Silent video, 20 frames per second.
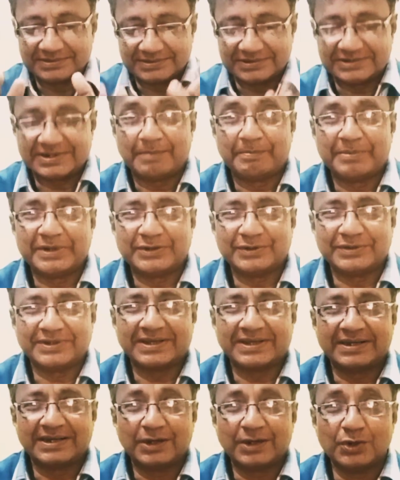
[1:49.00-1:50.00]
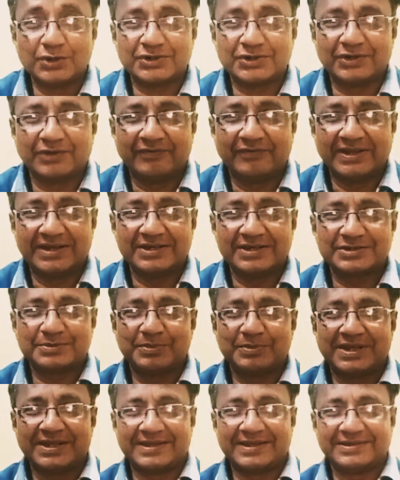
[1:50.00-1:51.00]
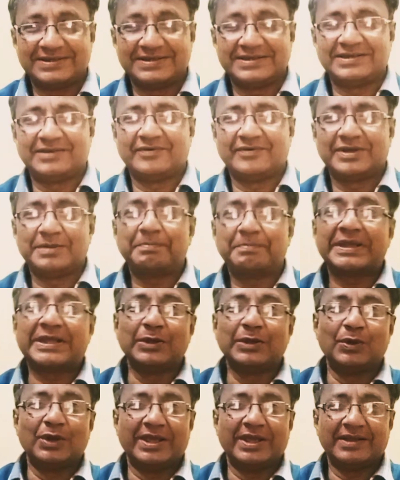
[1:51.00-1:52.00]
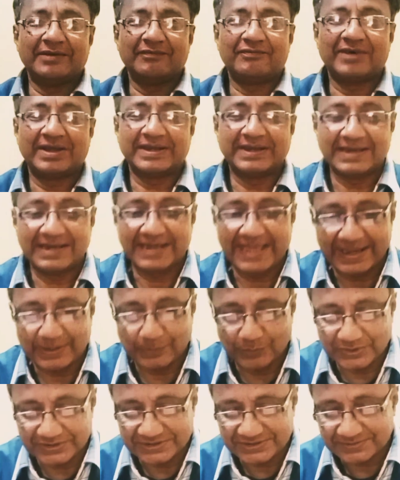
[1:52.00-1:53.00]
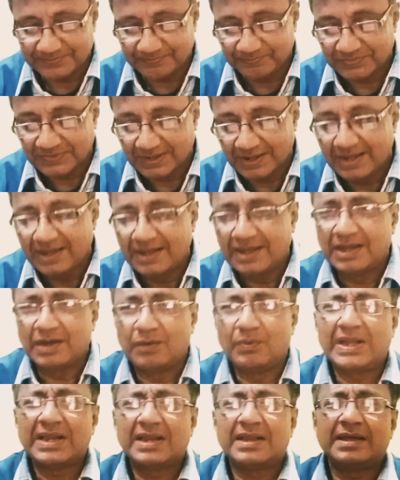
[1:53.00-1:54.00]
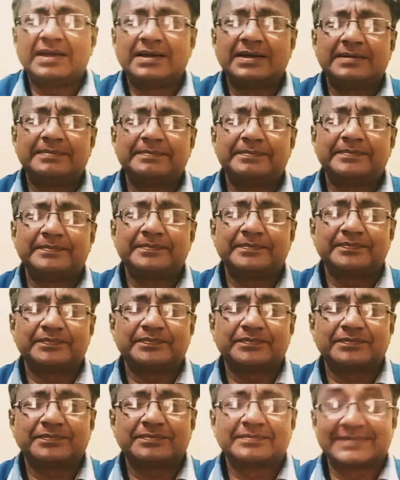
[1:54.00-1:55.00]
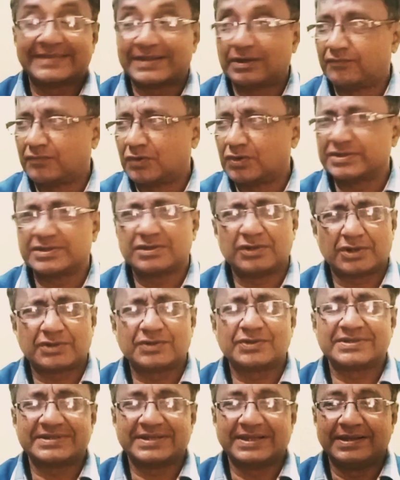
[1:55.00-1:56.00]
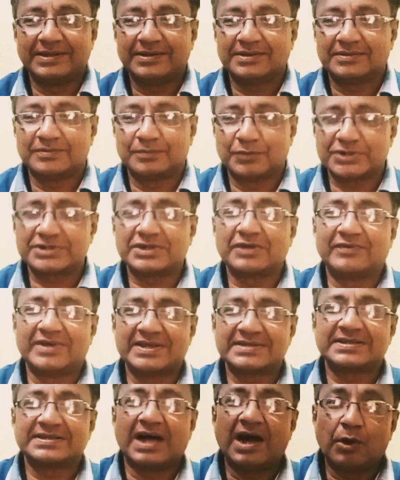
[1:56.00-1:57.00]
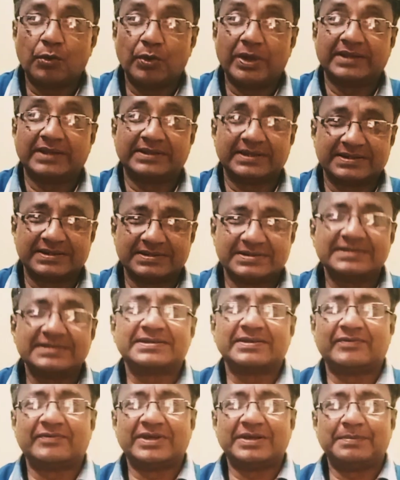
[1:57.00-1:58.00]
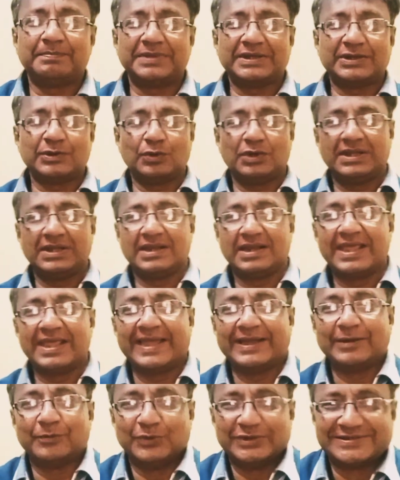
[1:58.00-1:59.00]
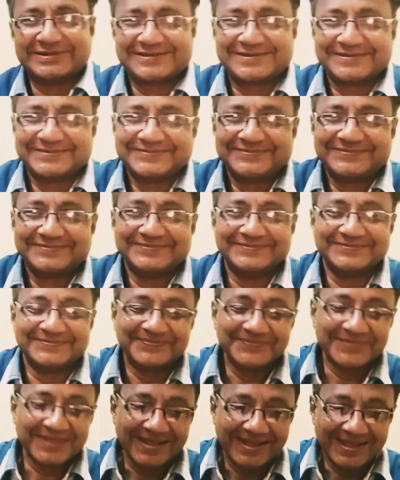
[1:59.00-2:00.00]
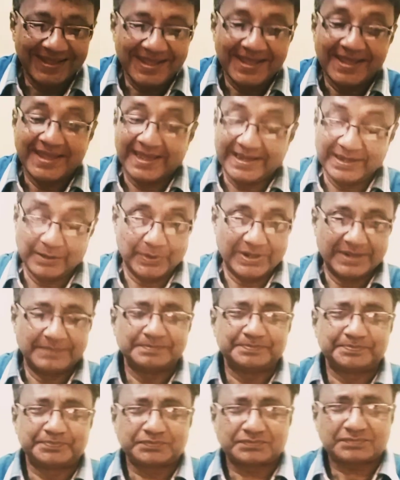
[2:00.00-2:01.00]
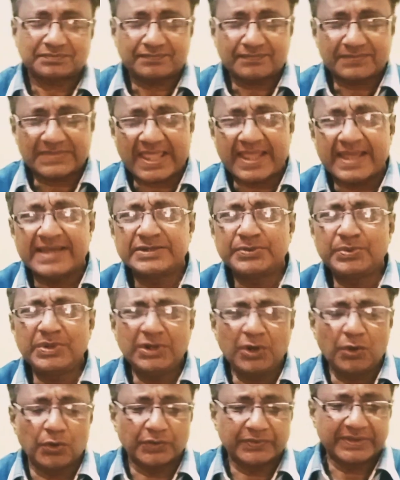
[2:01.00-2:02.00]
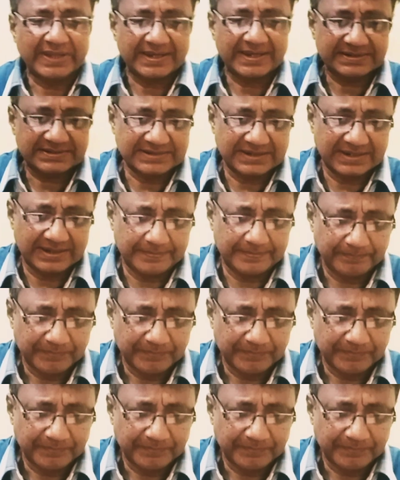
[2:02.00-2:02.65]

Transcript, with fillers: jump into the conclusion of English being indeed a very peculiar and funny language. Well, um, of course, not to say most of us are aware that it is a very peculiar language. anyway, as we know that uh,